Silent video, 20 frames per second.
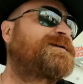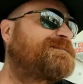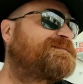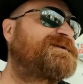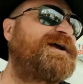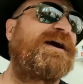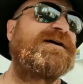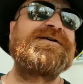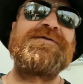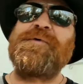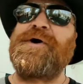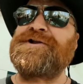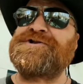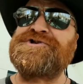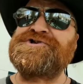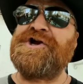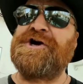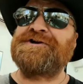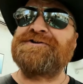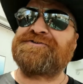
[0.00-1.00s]
Tired of
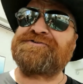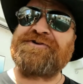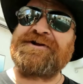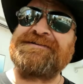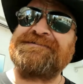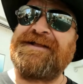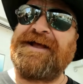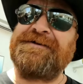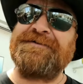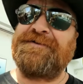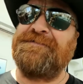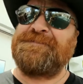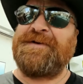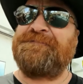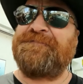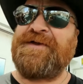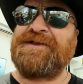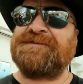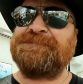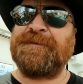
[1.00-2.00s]
watching you all stressed out on my
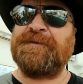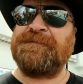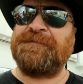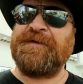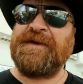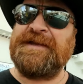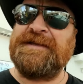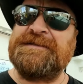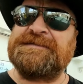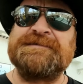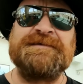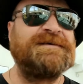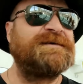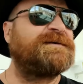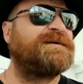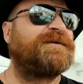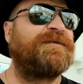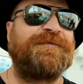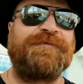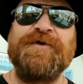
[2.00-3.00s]
Facebook feed,
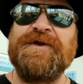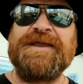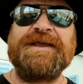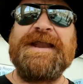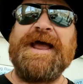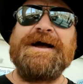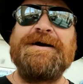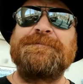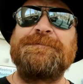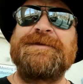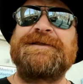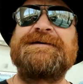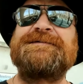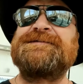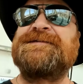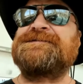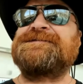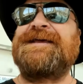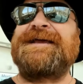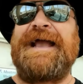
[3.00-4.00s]
freaking out because
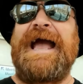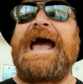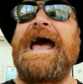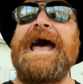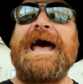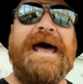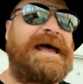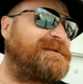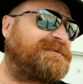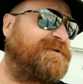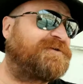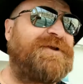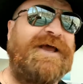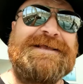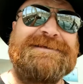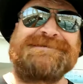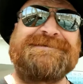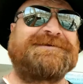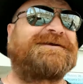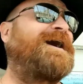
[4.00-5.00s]
it's like, ah, two
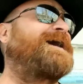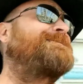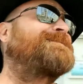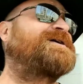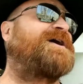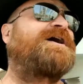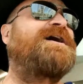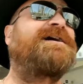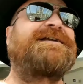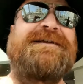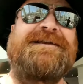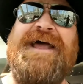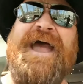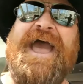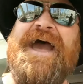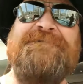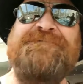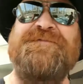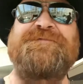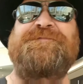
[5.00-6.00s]
days to Comic Con and I
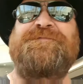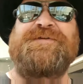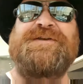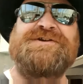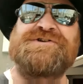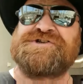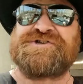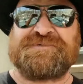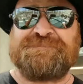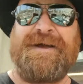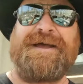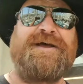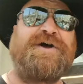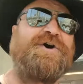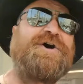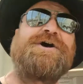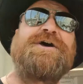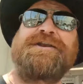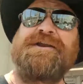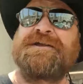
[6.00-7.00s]
haven't finished my
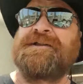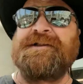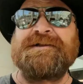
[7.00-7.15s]
hood.